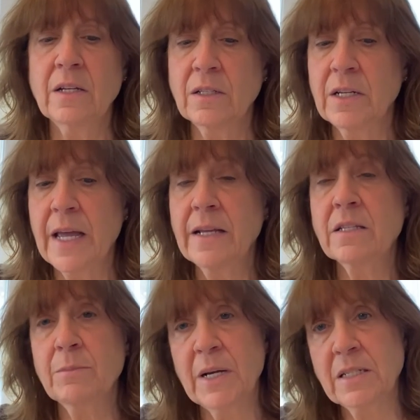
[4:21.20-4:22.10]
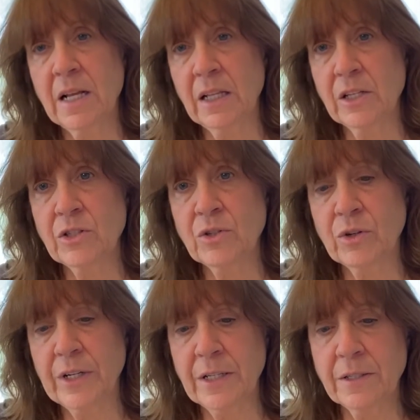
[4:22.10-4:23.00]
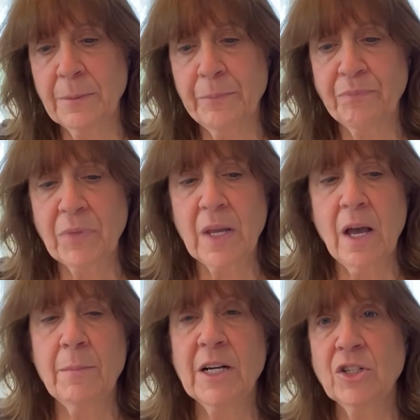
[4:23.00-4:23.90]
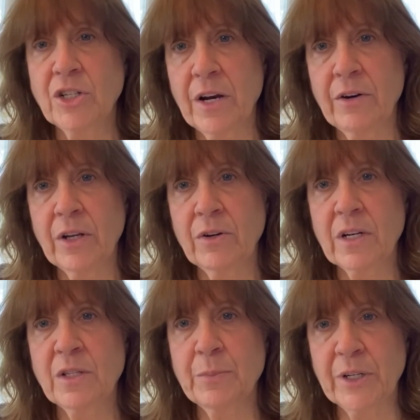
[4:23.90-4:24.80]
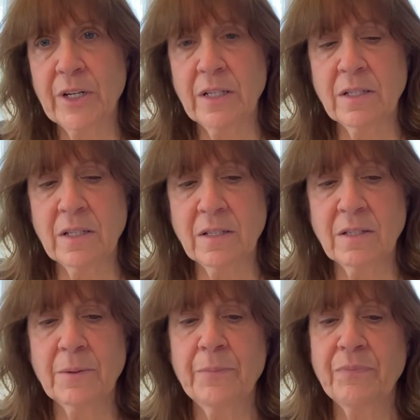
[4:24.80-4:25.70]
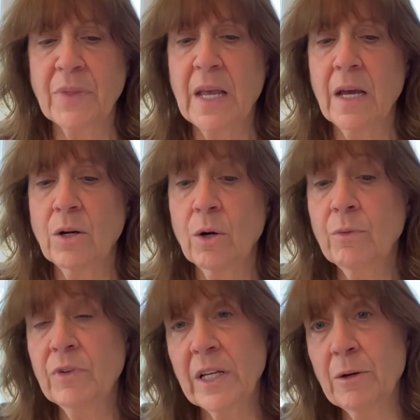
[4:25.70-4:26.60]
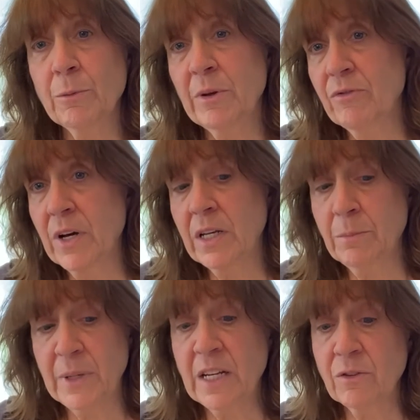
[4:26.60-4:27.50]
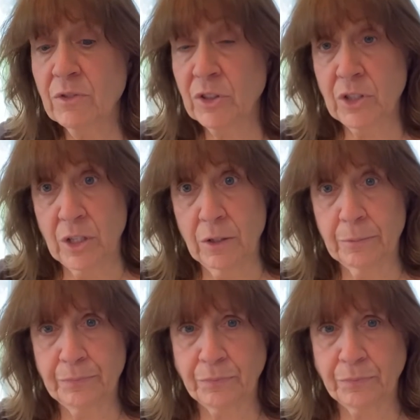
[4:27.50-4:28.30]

Today, it's about telling stories, about sharing your experiences, and hopefully it will be fun and meaningful to you.